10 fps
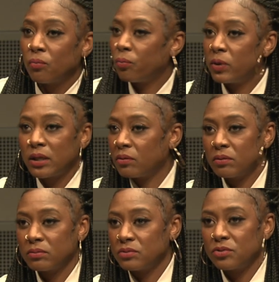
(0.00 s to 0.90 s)
We
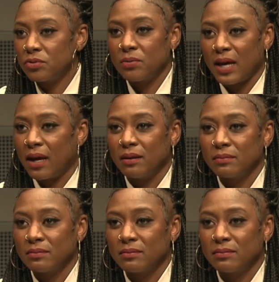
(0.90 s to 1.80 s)
don't do that.
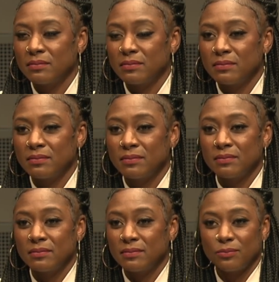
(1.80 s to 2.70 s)

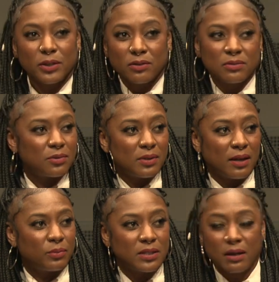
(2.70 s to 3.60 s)
We don't do
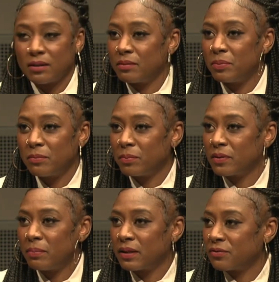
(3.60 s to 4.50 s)
that. We're talking to people
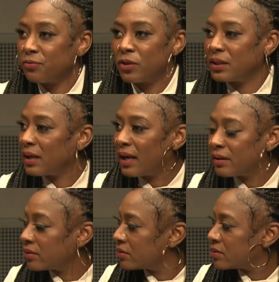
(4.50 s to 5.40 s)
about the
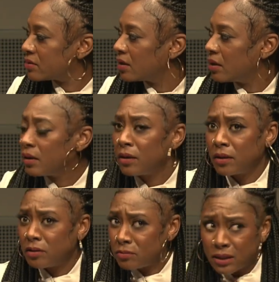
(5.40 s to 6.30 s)
49ers.
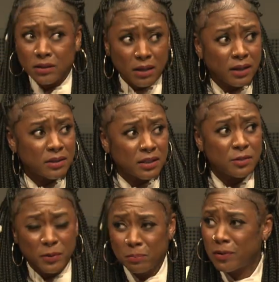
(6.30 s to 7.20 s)
You need to talk to these
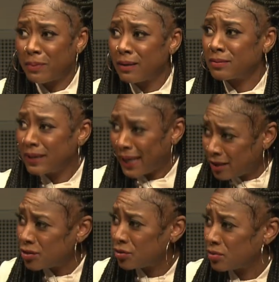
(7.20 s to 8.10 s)
people about
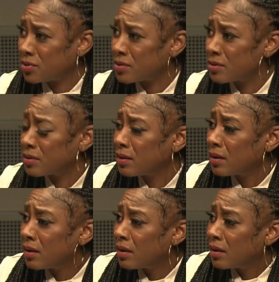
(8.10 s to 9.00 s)
land use,
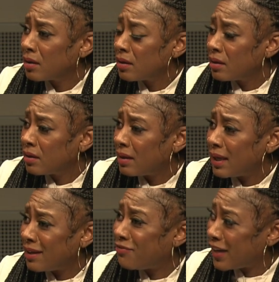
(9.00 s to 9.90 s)

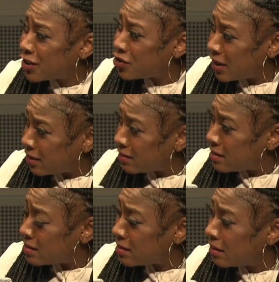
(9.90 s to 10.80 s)

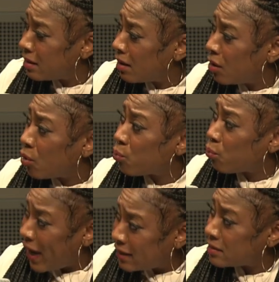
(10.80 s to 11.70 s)
evictions,
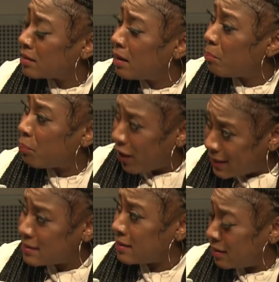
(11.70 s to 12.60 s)
rent
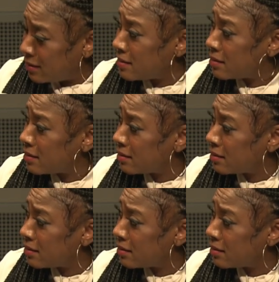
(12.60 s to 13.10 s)
prices.